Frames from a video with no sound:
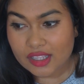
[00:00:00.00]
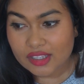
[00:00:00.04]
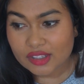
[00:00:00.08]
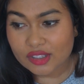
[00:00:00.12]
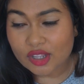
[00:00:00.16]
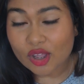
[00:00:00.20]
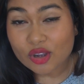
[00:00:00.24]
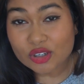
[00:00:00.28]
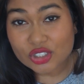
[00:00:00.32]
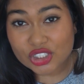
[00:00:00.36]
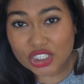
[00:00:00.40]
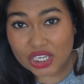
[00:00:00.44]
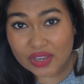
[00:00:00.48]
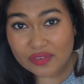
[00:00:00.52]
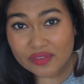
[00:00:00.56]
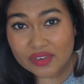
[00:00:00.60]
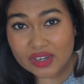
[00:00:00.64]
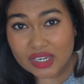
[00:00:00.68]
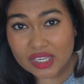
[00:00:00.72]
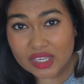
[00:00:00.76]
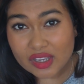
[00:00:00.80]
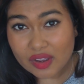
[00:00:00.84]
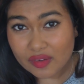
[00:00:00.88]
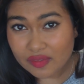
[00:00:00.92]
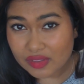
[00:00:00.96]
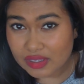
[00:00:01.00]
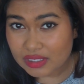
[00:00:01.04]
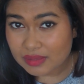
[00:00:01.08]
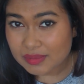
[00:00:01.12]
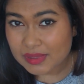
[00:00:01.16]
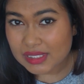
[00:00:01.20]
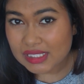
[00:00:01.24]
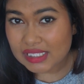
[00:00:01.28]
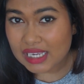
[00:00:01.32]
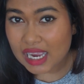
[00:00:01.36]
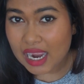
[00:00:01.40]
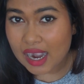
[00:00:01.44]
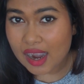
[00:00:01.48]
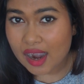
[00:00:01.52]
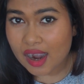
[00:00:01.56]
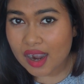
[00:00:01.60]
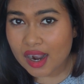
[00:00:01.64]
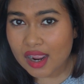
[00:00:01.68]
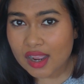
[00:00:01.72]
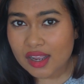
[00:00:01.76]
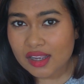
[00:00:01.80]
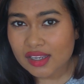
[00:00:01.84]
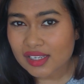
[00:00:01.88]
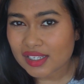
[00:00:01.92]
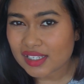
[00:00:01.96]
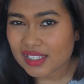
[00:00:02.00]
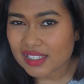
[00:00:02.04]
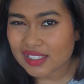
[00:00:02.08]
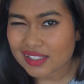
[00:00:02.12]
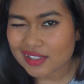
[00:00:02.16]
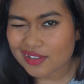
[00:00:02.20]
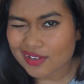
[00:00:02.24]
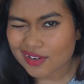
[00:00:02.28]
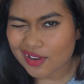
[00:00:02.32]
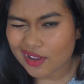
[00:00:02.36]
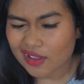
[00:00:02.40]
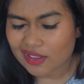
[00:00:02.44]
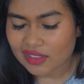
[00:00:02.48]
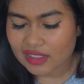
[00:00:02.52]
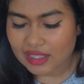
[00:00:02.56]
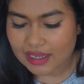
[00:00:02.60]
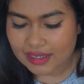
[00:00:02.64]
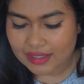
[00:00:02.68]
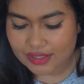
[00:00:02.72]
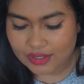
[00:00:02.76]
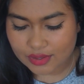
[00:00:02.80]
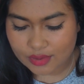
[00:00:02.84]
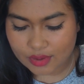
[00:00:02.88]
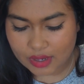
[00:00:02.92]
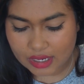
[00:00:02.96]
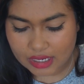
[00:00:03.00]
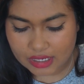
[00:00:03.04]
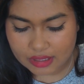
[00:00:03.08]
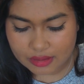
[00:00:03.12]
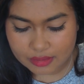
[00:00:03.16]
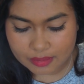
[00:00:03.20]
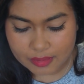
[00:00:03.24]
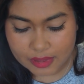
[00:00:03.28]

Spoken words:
longevity of this mascara is not that great,